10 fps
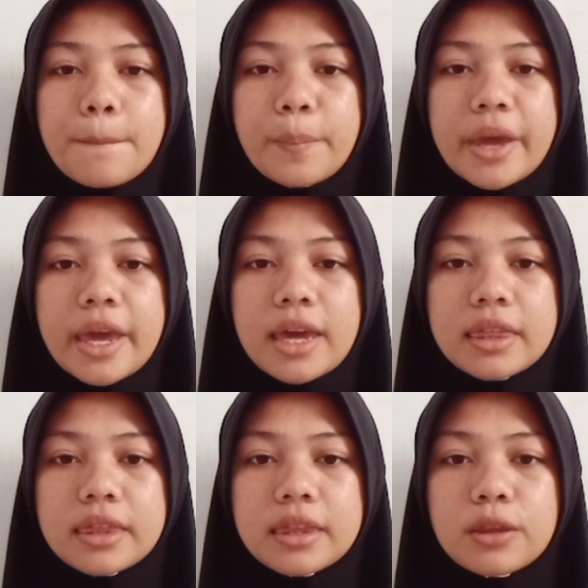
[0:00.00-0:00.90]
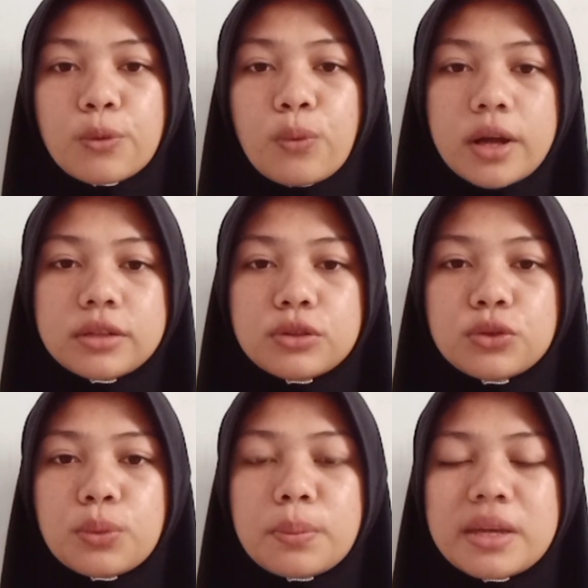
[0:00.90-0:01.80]
Mid
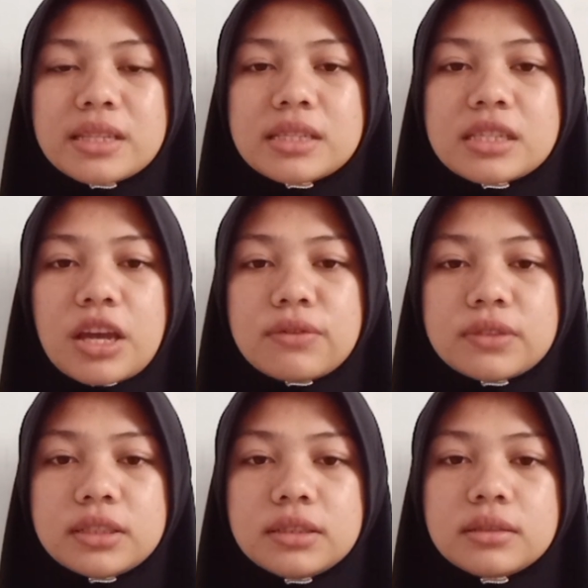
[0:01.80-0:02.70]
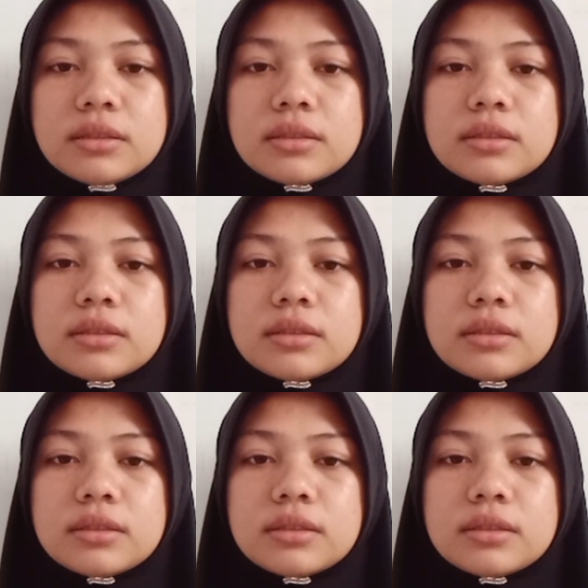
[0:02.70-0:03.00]
1 to Mid 7.